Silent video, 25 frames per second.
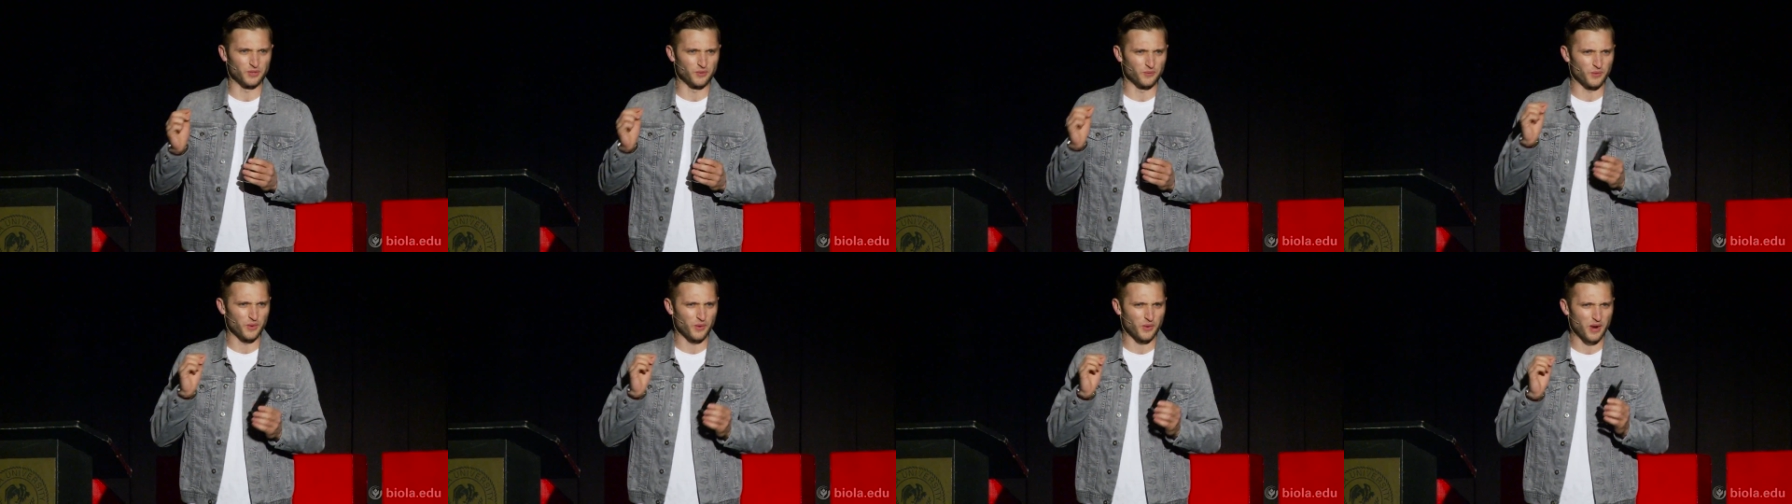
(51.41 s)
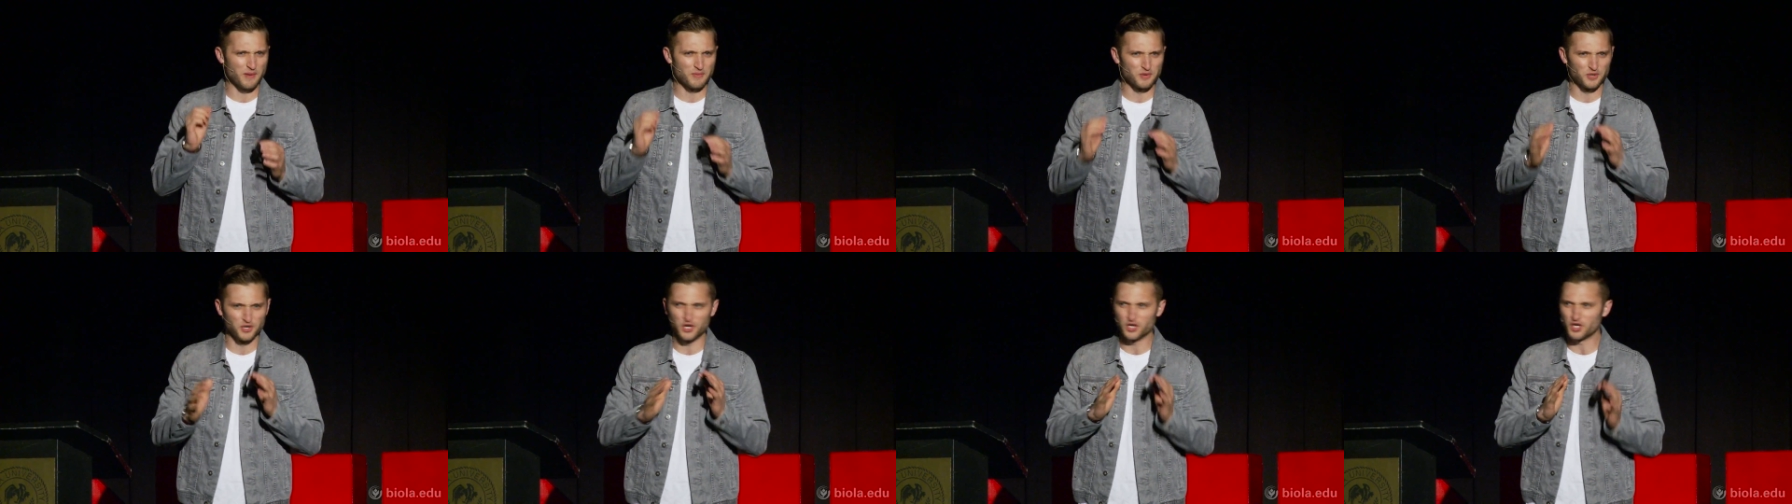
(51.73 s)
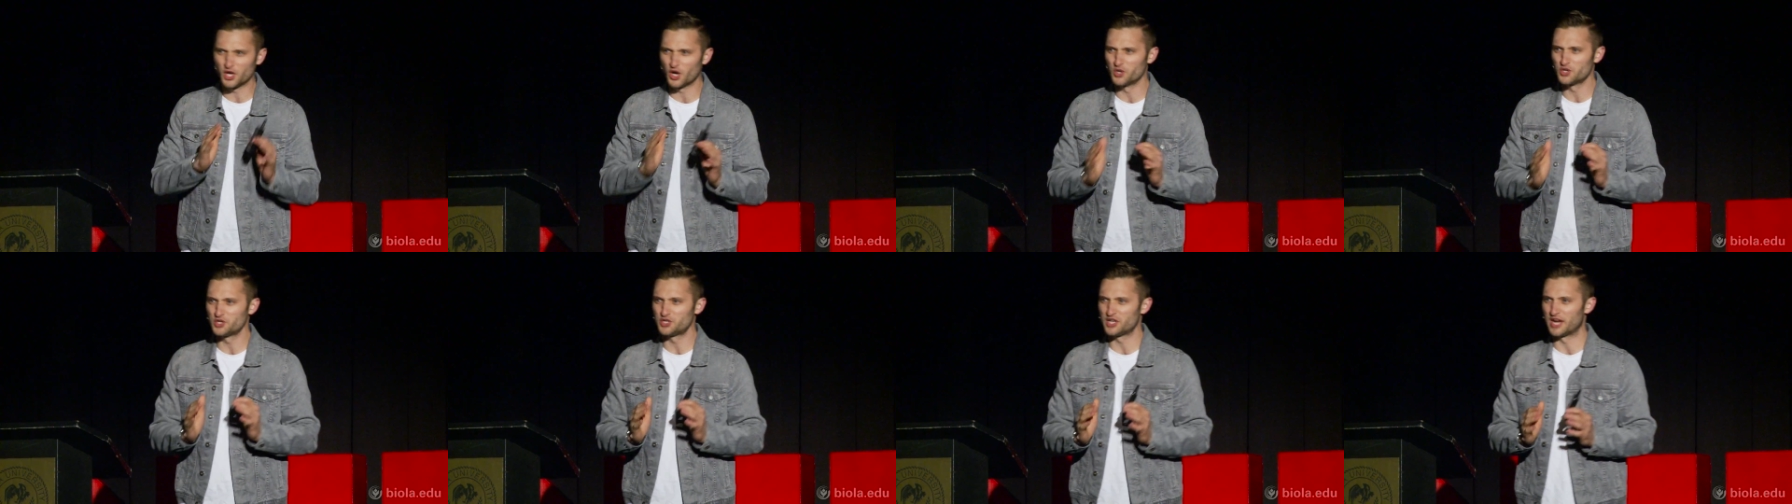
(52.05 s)
we were able to
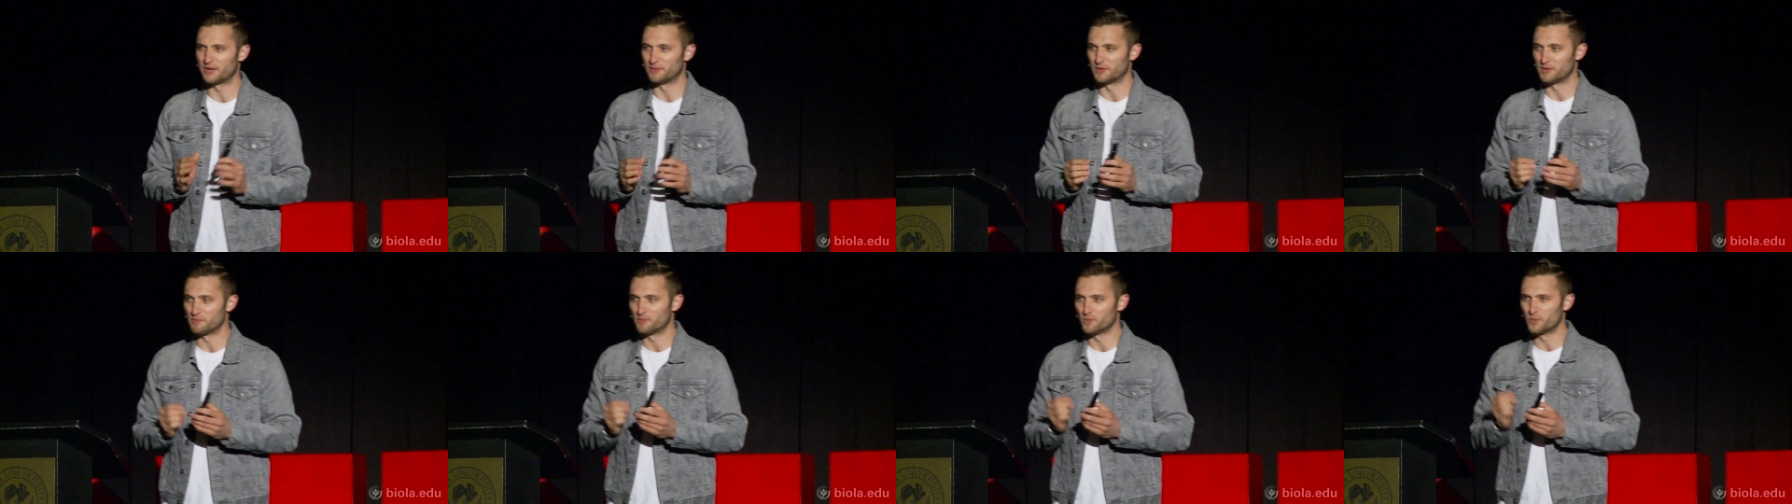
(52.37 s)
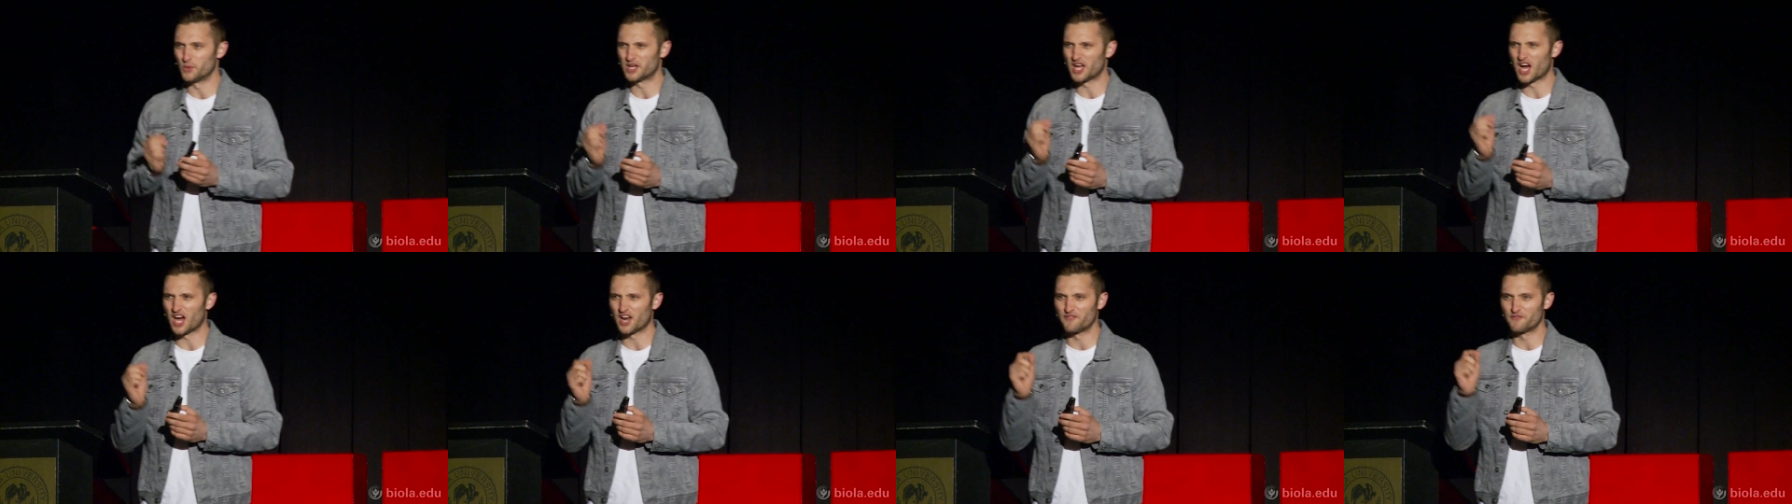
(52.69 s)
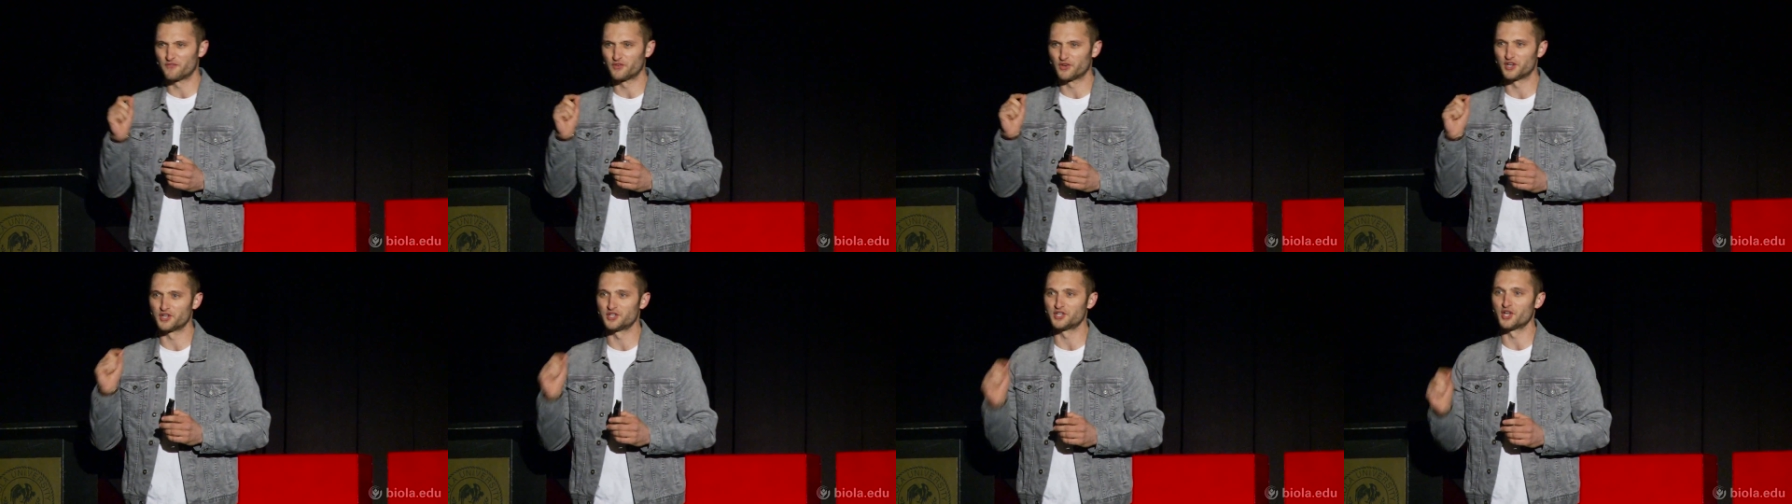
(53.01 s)
negotiate, and we, we got them
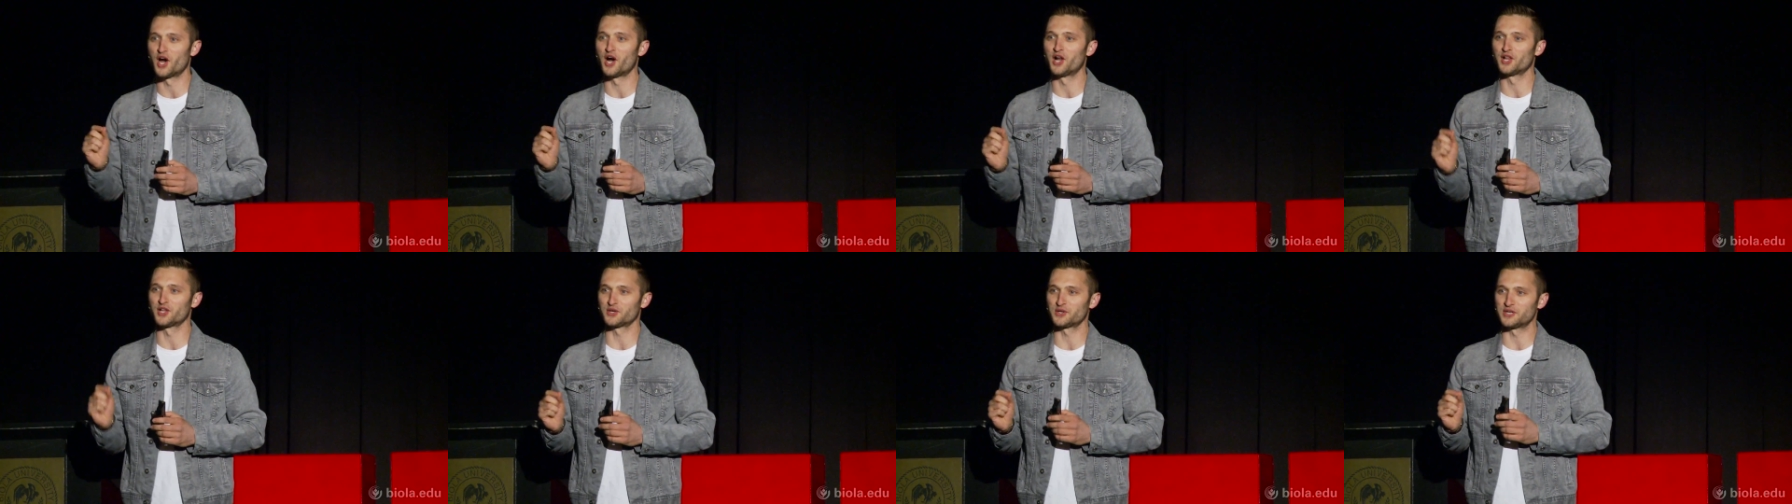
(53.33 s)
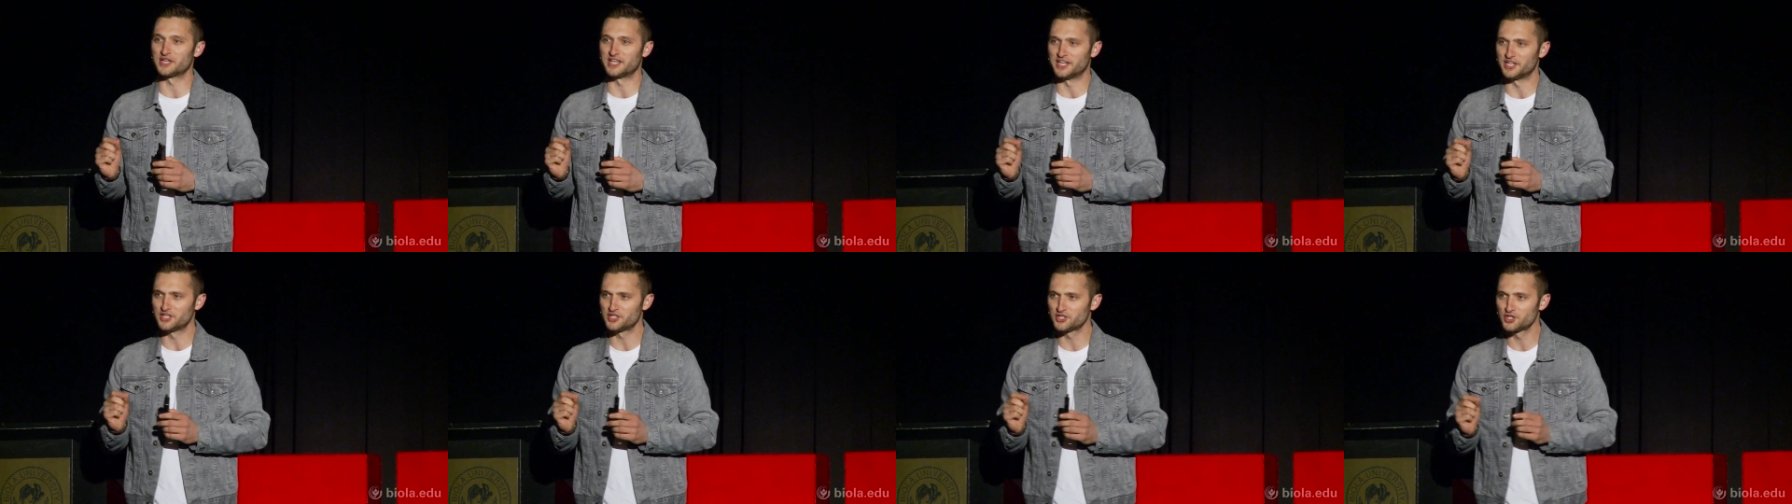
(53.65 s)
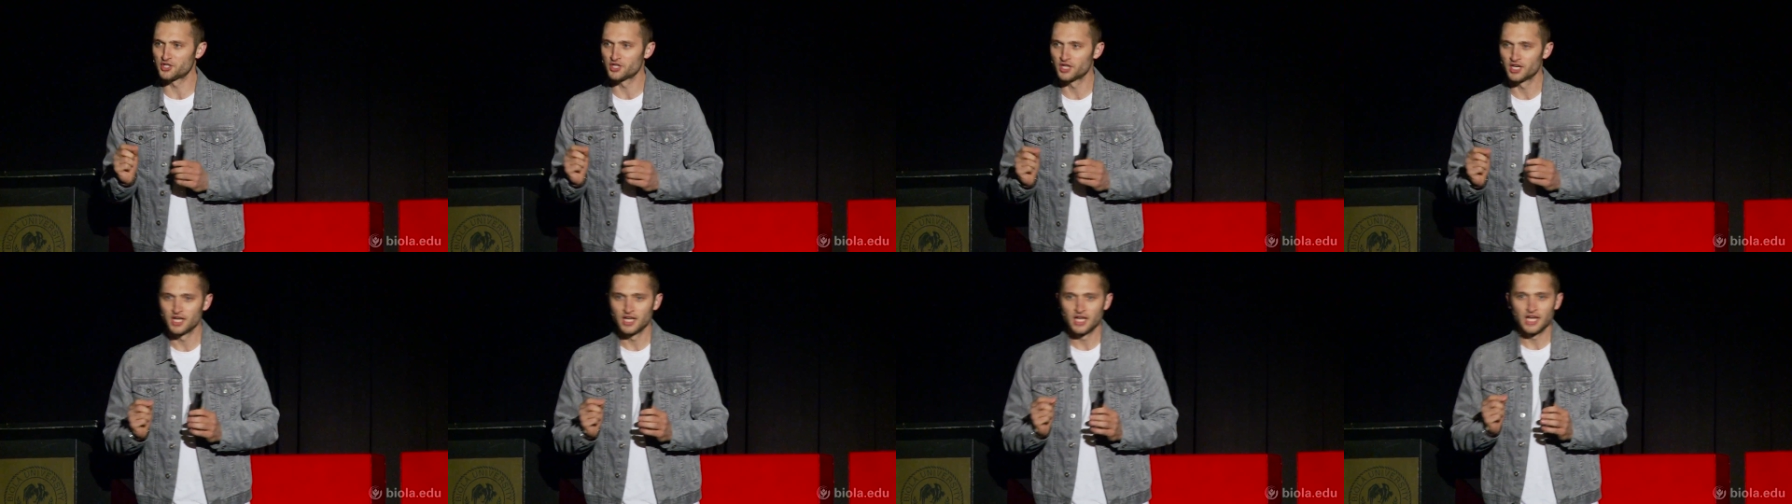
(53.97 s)
for a dollar
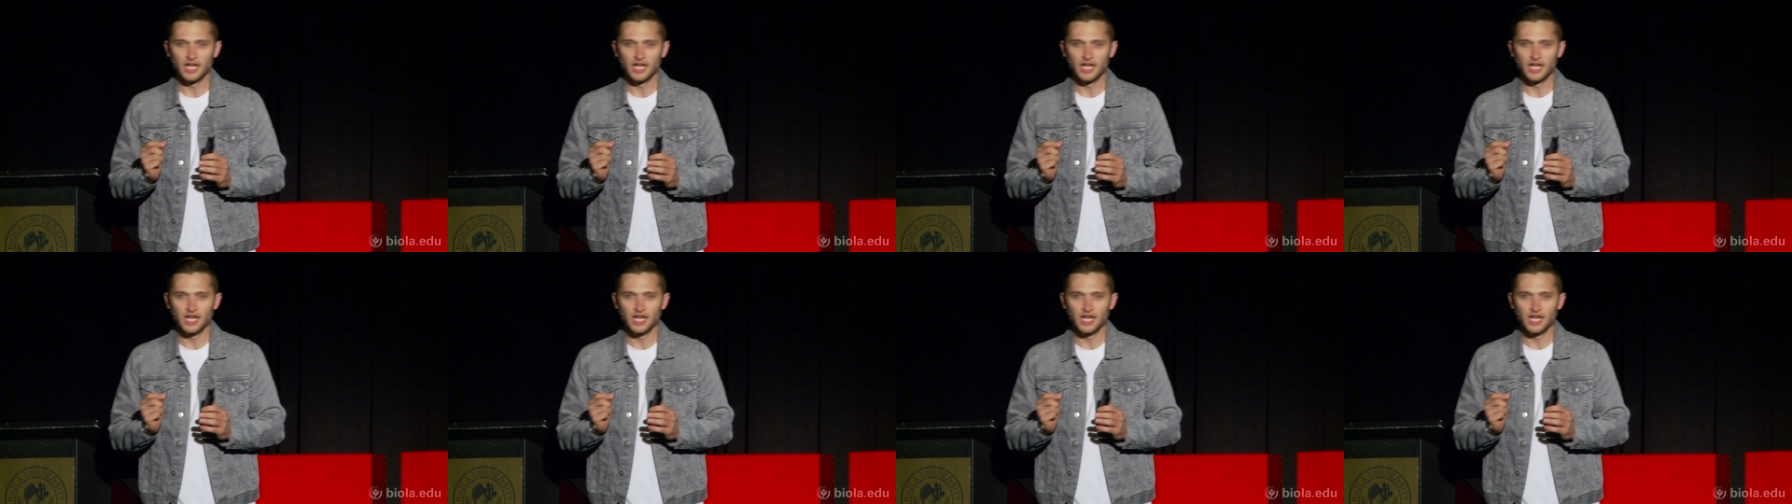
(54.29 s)
each.